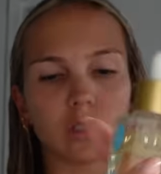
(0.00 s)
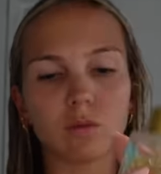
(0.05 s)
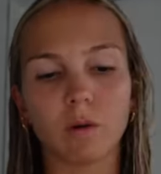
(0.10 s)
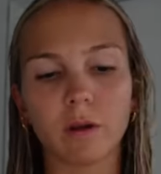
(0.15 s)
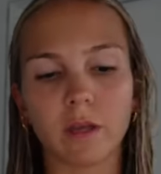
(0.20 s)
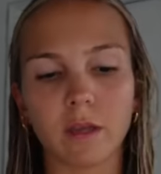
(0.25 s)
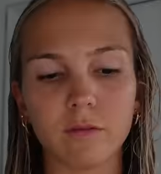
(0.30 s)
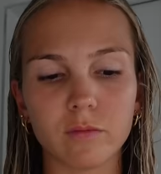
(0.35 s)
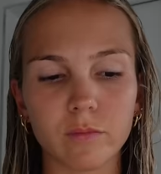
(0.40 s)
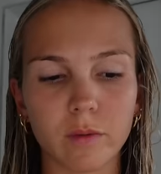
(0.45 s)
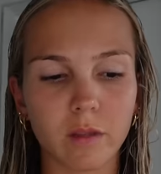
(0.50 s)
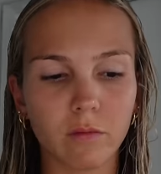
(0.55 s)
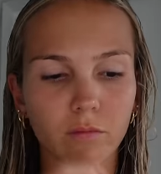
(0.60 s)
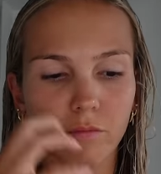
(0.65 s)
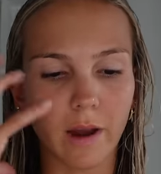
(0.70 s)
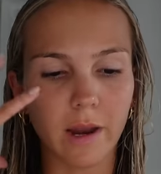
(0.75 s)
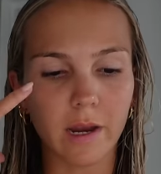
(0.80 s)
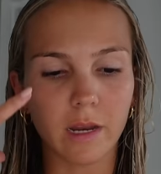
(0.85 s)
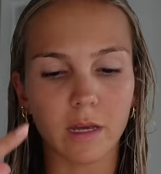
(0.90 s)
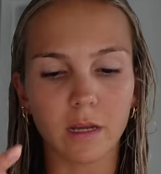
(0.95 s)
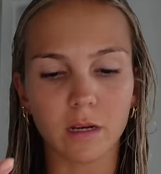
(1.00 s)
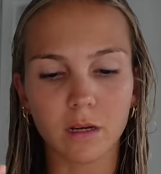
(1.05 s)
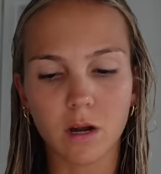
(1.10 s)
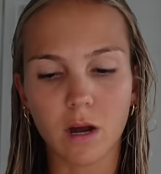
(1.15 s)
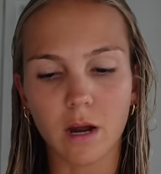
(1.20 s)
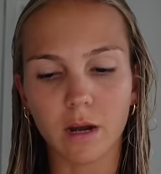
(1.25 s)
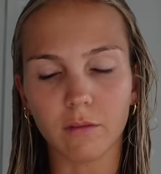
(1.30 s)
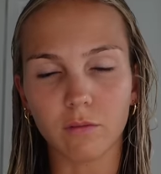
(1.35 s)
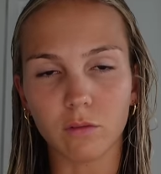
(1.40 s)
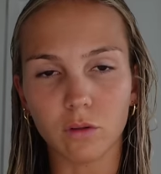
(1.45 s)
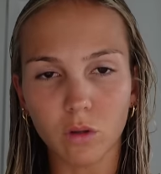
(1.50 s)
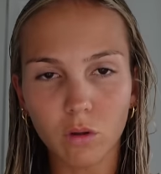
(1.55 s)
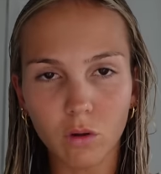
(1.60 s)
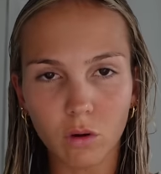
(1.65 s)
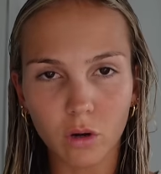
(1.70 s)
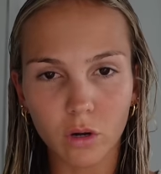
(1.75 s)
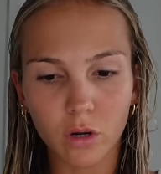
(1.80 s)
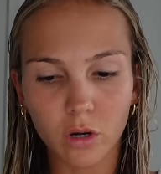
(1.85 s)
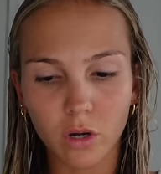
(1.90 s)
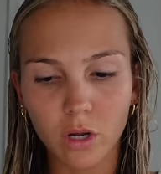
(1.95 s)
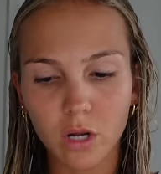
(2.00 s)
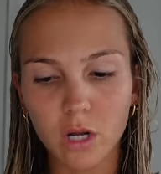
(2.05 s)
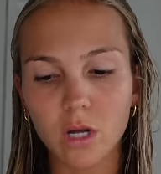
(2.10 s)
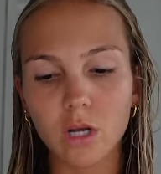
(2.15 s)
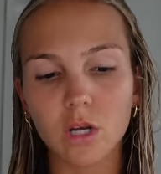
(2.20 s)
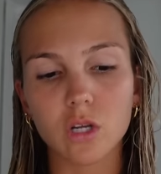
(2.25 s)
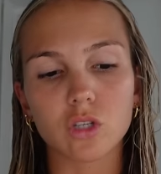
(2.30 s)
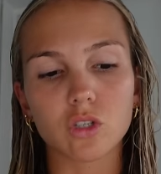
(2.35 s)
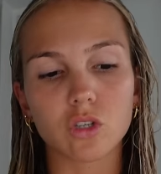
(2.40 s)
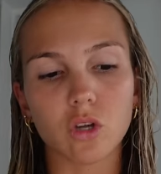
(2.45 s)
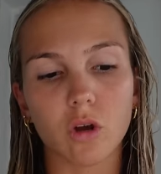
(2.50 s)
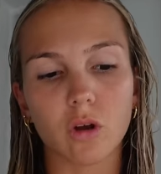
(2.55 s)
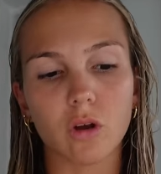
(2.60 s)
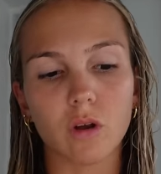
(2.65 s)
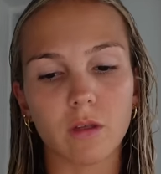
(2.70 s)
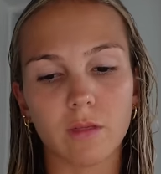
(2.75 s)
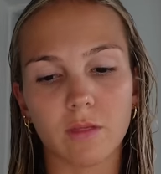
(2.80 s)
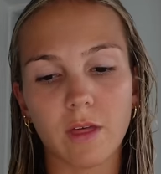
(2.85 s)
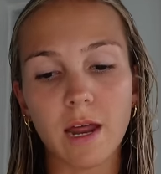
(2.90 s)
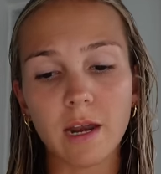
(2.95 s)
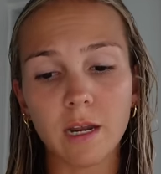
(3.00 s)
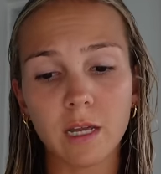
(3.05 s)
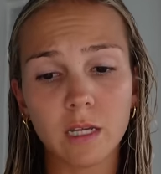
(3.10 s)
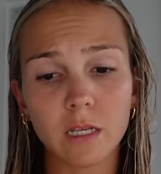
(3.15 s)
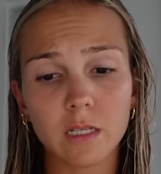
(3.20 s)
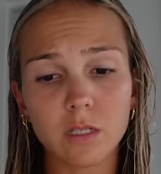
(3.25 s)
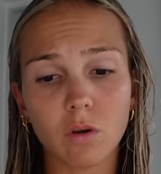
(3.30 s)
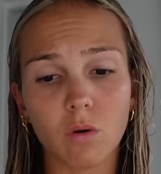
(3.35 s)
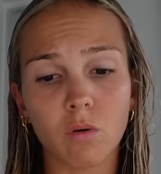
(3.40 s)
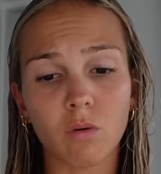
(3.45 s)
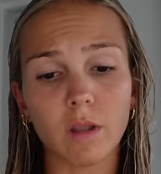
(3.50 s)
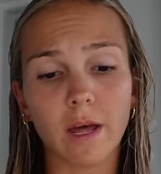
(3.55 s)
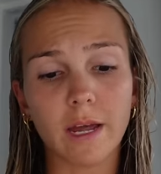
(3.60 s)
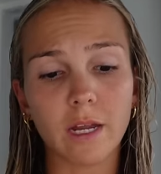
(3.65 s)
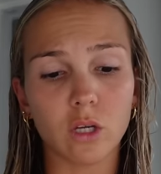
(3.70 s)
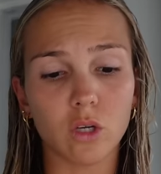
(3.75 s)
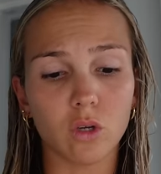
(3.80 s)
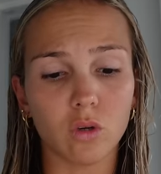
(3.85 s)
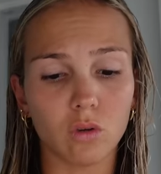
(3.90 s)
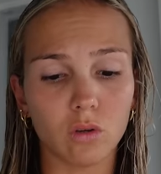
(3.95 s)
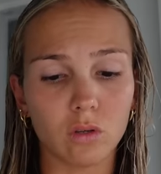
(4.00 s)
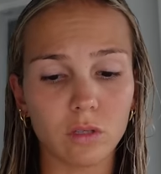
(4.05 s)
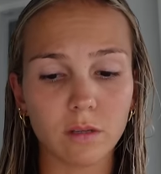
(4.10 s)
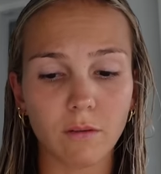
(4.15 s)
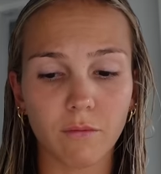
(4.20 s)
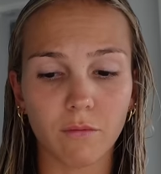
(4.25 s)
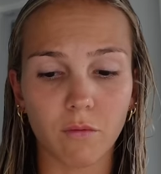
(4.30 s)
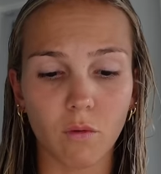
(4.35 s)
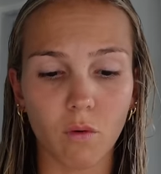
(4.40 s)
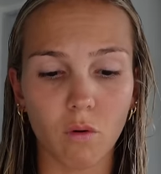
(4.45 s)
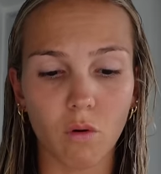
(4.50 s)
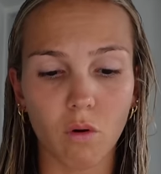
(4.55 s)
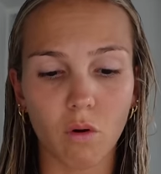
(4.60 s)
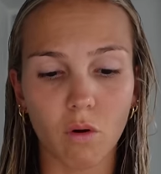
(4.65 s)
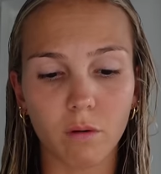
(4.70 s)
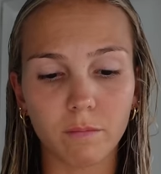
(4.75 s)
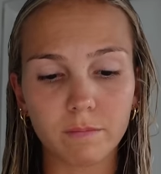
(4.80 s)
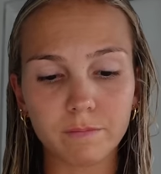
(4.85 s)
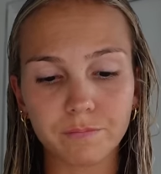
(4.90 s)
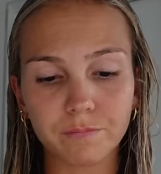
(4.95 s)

is what gives me the radiant kind of look. So that is all I use for